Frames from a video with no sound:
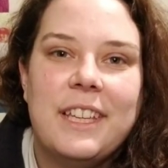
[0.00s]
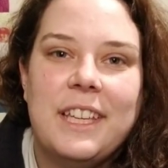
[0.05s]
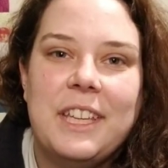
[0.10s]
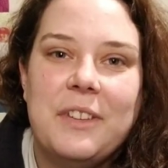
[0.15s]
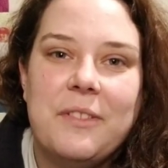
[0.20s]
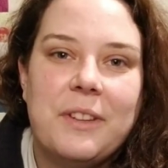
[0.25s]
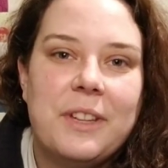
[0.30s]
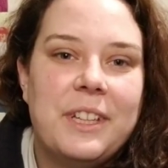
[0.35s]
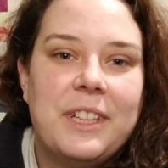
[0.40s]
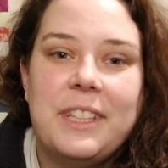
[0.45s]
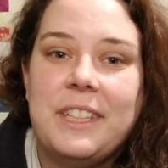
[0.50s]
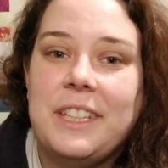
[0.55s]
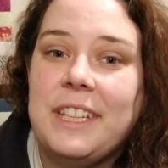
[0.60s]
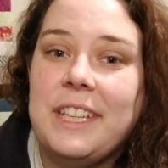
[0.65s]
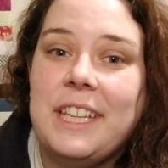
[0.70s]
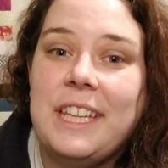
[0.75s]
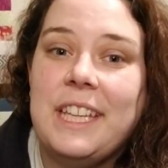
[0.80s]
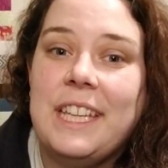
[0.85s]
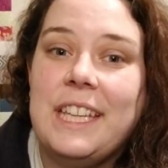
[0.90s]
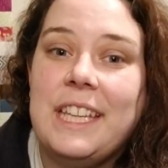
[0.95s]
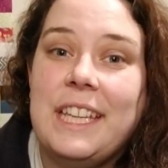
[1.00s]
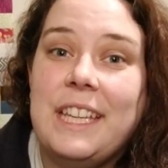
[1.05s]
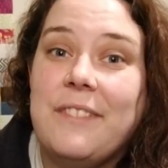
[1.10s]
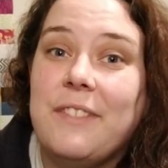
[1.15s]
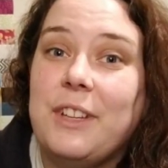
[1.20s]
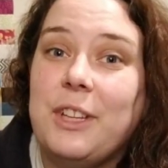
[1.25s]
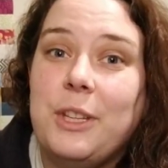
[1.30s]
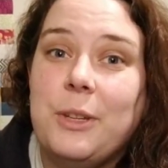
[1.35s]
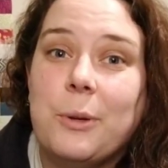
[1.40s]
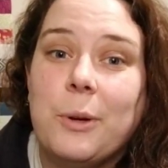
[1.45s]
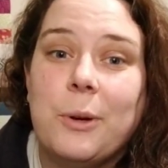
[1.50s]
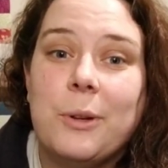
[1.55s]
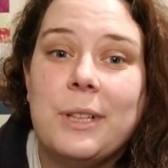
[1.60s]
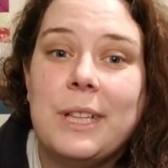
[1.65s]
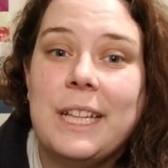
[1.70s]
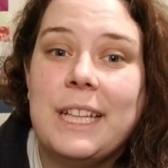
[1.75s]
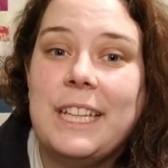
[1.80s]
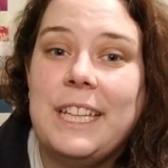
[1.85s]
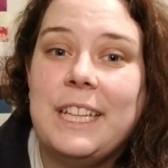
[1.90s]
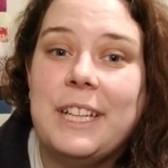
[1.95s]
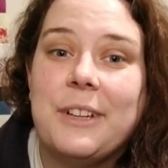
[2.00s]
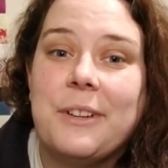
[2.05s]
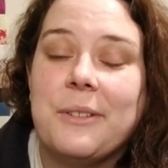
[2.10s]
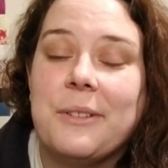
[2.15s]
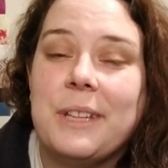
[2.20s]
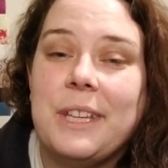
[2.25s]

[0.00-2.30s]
Even even you old you know